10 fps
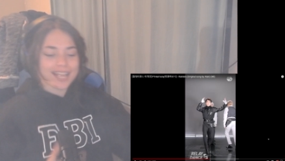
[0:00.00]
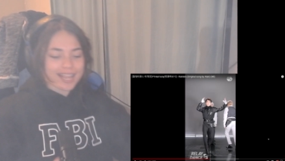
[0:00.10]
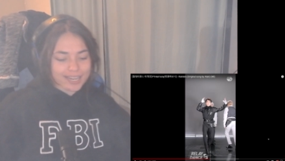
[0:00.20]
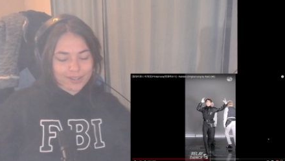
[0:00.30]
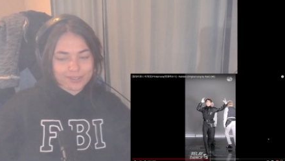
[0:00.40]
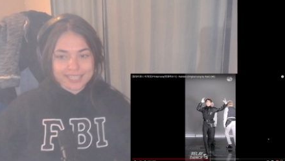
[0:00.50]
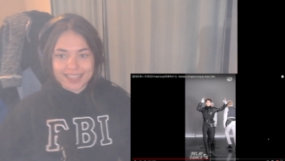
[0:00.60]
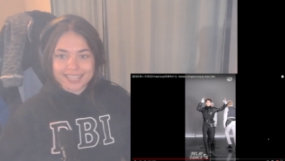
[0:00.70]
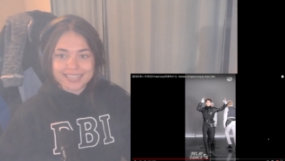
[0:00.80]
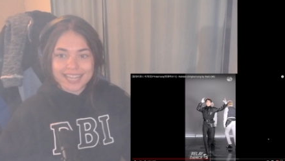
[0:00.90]
and go down
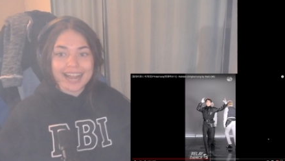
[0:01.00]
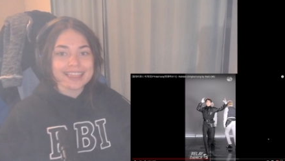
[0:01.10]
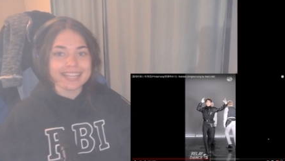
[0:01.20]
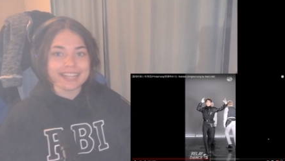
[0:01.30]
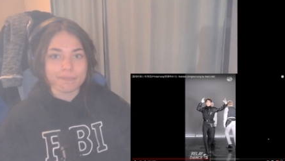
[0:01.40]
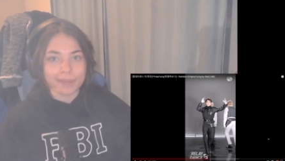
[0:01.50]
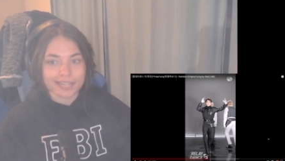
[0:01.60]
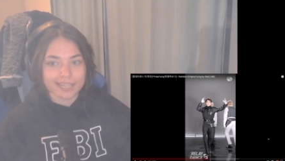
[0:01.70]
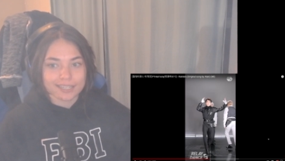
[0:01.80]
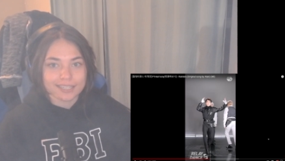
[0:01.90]
like that, I think of
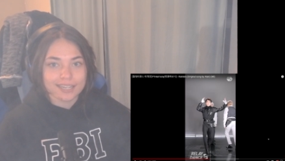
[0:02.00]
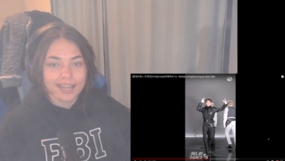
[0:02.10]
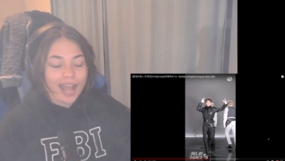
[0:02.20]
Baekhyun.